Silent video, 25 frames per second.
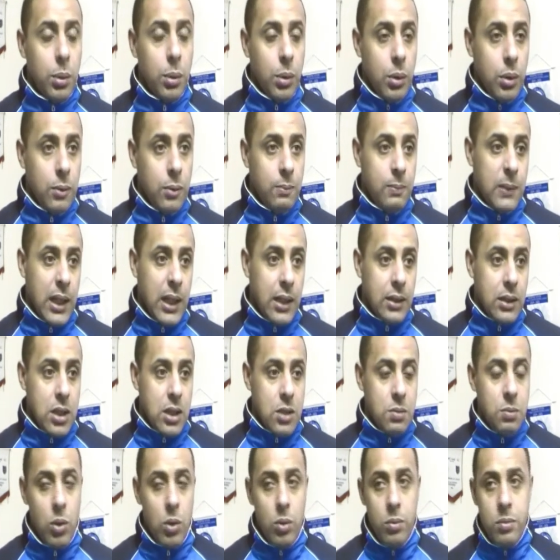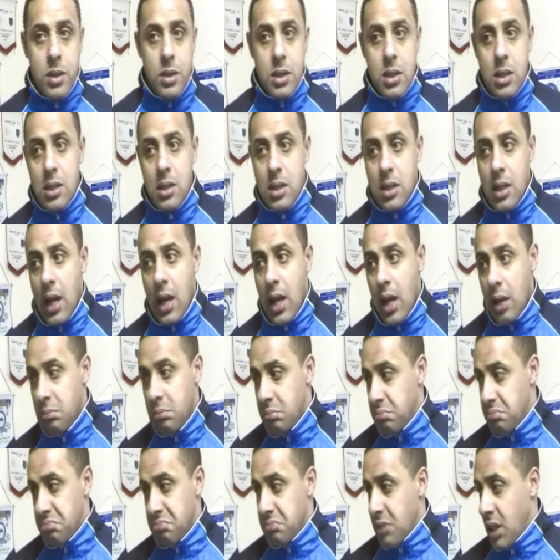But at this moment in
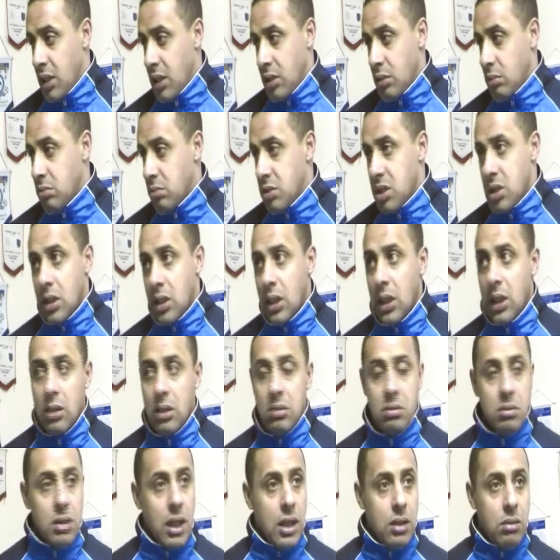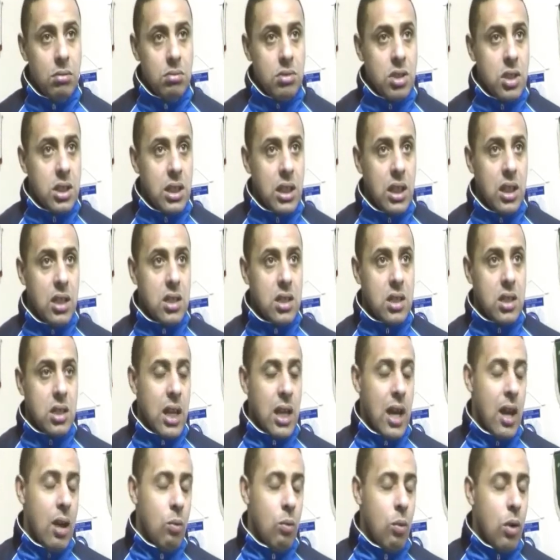time, I don't see it
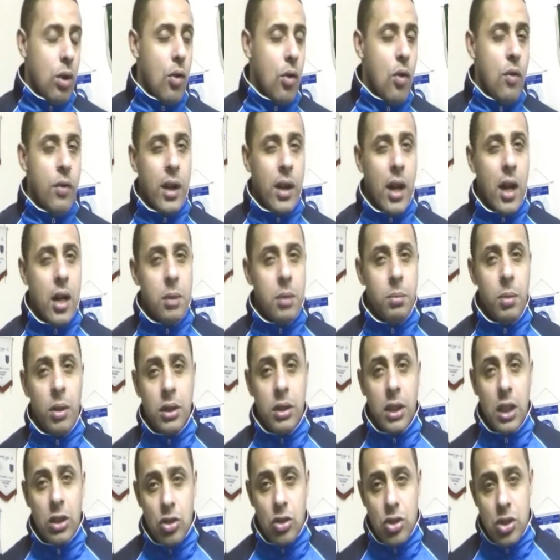as getting one over anybody.